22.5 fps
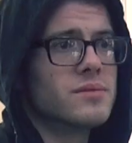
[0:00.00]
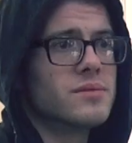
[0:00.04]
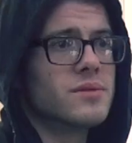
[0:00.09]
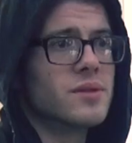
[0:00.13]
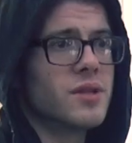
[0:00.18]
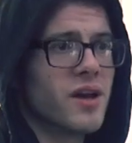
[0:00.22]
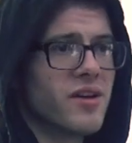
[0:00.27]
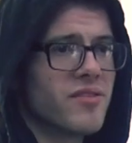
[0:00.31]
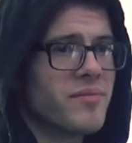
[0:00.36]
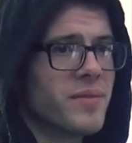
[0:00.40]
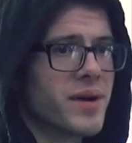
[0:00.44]

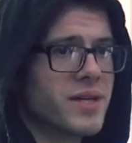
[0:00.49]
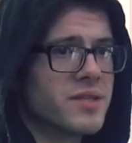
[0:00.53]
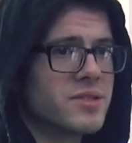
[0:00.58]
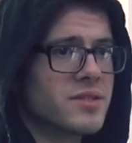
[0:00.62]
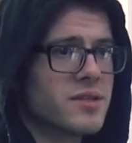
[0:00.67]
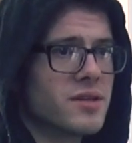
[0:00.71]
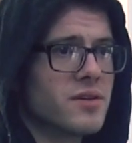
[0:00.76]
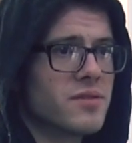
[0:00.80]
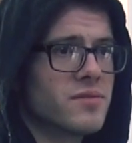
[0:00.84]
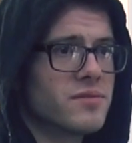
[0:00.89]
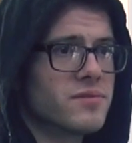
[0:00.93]
love
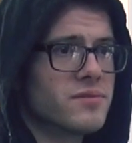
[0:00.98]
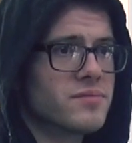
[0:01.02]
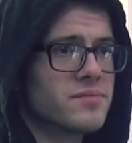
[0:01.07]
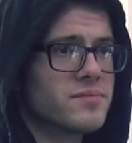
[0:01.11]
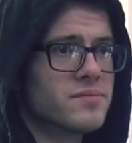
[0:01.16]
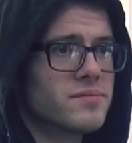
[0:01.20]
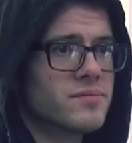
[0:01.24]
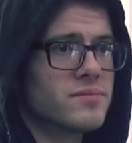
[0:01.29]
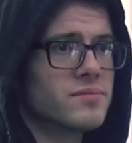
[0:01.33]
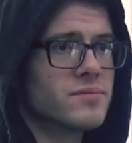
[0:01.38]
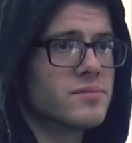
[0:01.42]
myself
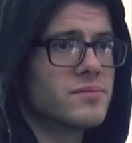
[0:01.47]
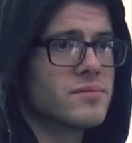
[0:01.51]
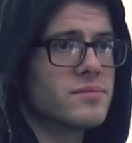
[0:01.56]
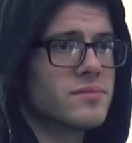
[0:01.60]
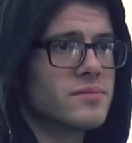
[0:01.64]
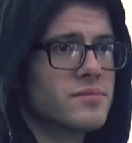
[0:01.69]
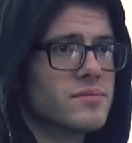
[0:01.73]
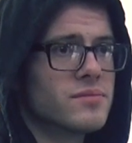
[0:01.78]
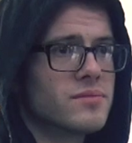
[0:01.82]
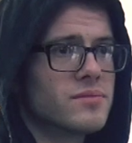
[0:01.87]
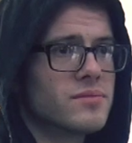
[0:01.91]

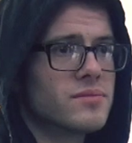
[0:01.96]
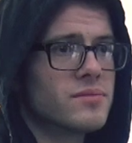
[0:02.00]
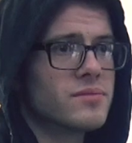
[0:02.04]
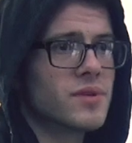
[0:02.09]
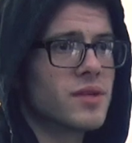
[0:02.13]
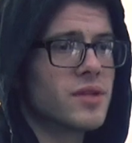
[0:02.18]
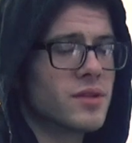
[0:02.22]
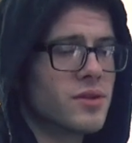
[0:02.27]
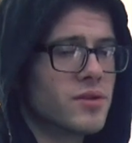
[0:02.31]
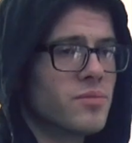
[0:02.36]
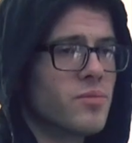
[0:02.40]

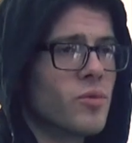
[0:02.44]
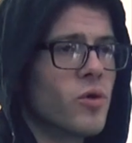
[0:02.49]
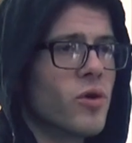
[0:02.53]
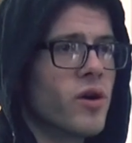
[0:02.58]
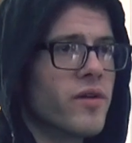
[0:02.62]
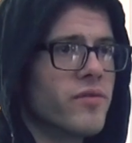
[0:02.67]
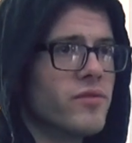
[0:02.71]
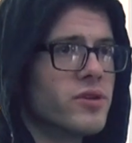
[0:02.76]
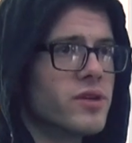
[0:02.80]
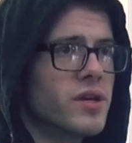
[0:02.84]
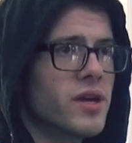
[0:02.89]
a little
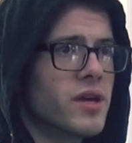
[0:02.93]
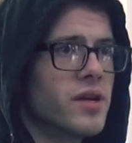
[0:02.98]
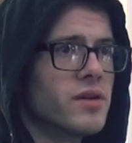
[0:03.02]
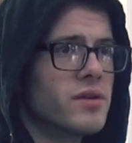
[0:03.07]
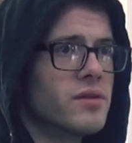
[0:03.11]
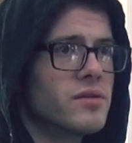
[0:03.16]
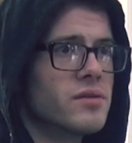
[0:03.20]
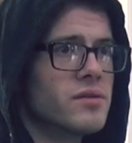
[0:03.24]
more every day.